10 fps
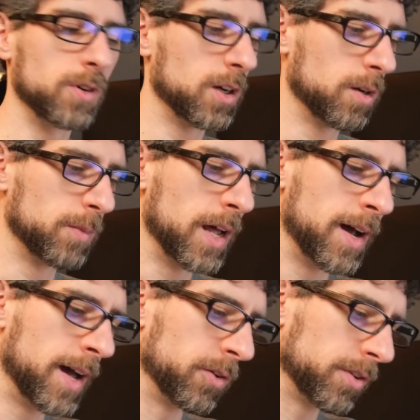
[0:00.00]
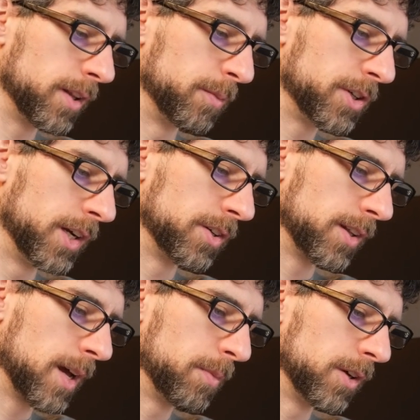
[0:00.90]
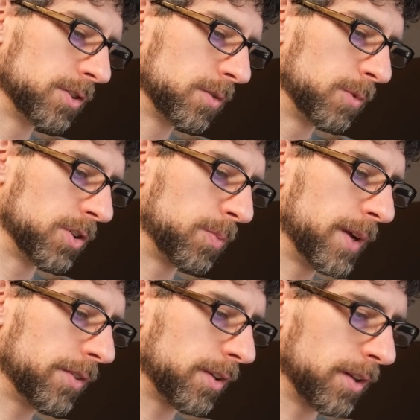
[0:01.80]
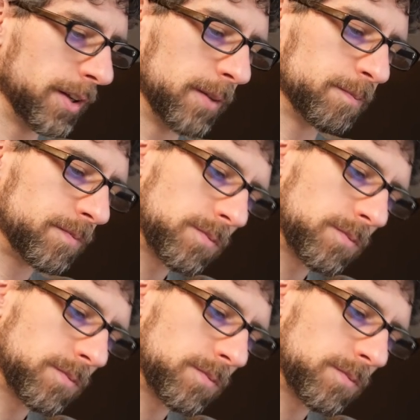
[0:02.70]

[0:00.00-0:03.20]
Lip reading: I don't see them changing that much, which is basically,